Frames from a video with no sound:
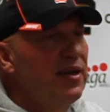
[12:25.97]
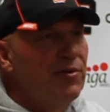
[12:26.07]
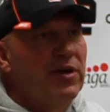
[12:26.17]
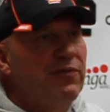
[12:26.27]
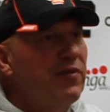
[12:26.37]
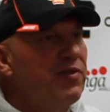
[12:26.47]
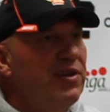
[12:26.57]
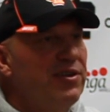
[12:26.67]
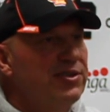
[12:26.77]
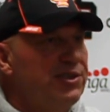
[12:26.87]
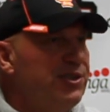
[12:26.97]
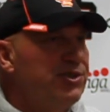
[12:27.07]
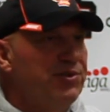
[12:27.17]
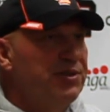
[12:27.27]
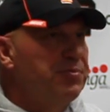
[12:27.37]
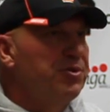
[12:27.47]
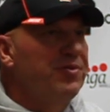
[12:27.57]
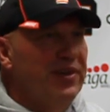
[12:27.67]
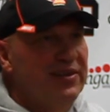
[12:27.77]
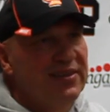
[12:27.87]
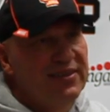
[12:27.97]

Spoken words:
We've got 15 years of history to prove it,